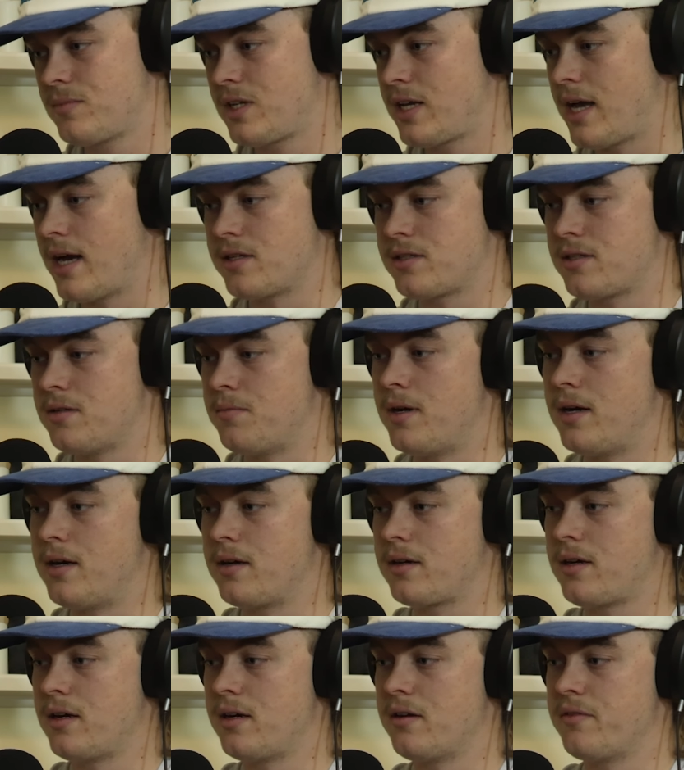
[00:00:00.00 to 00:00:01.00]

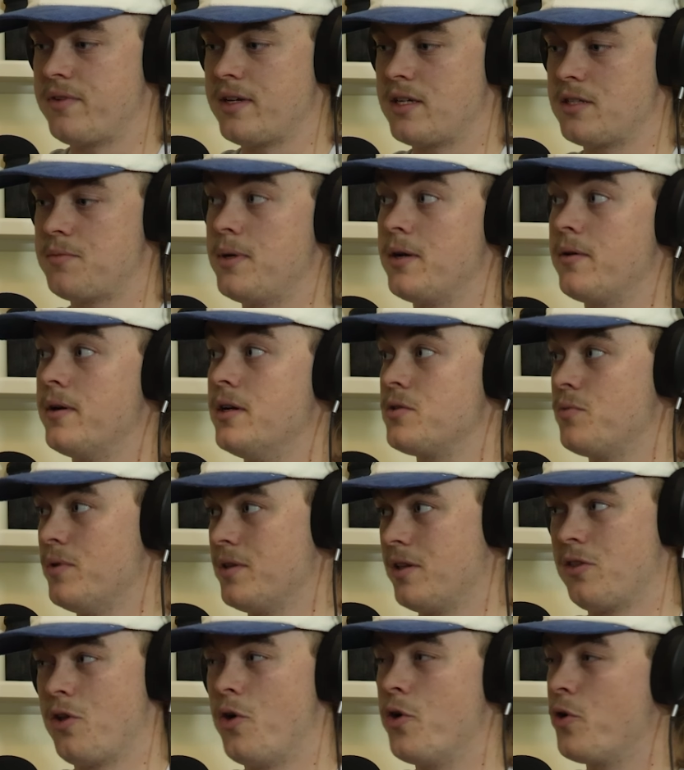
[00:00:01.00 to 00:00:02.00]
customer kind of experience
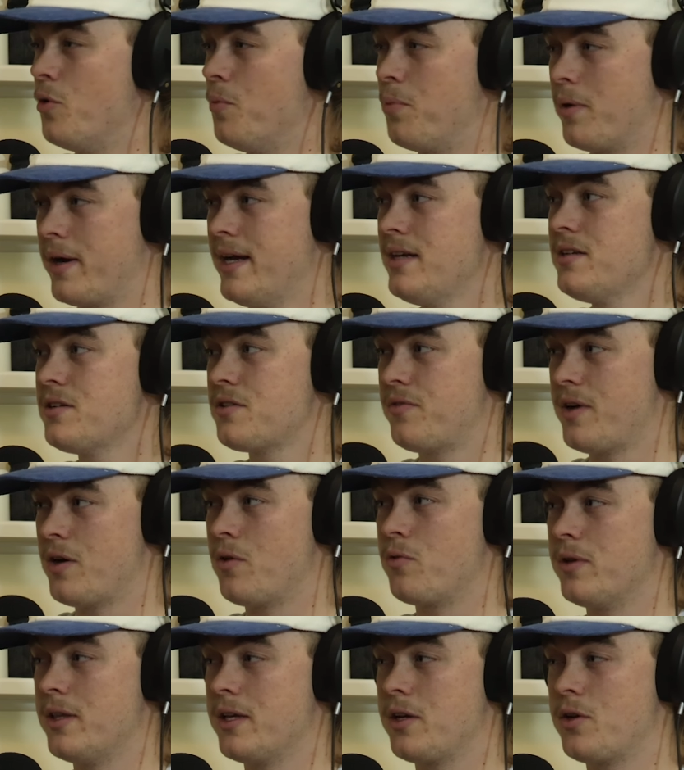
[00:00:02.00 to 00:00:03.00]
with a local brand just
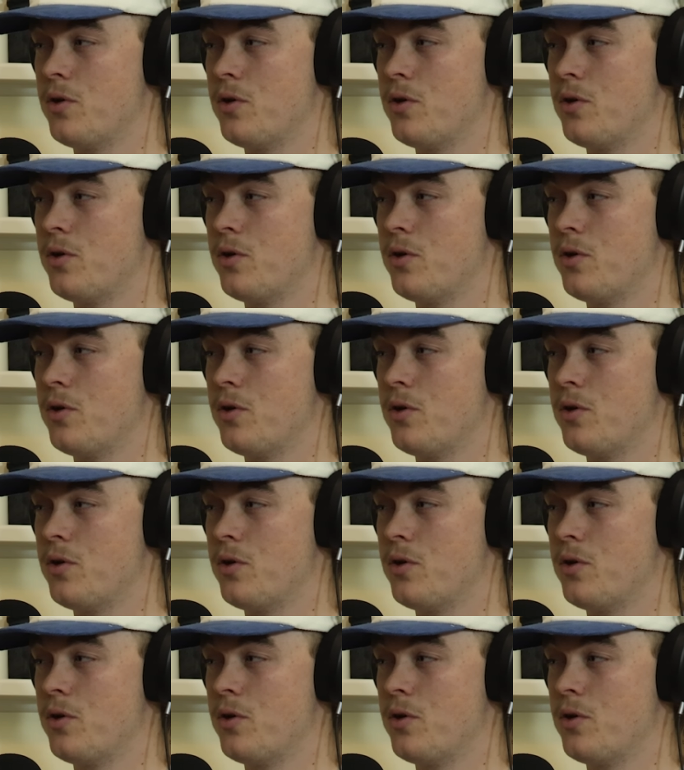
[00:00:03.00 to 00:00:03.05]
felt really